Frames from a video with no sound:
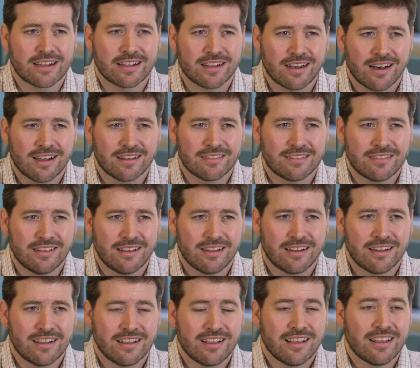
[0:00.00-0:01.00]
content
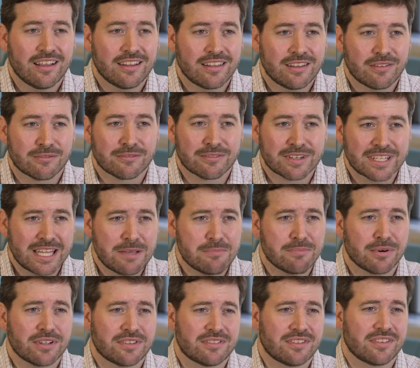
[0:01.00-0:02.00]
that really
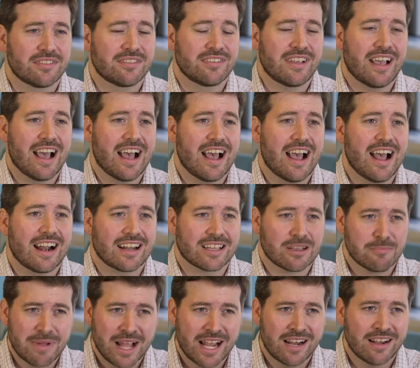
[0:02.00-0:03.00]
puts us at a
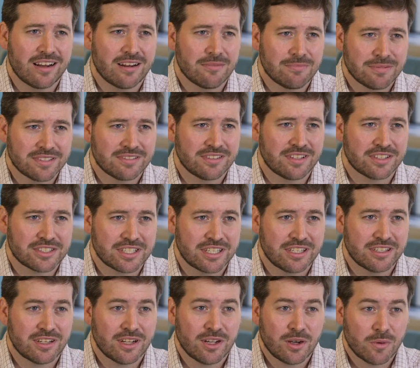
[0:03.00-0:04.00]
competitive
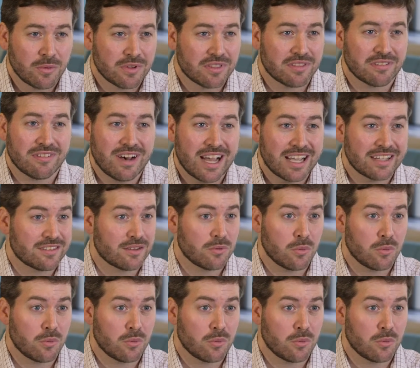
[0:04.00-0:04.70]
position with the likes of the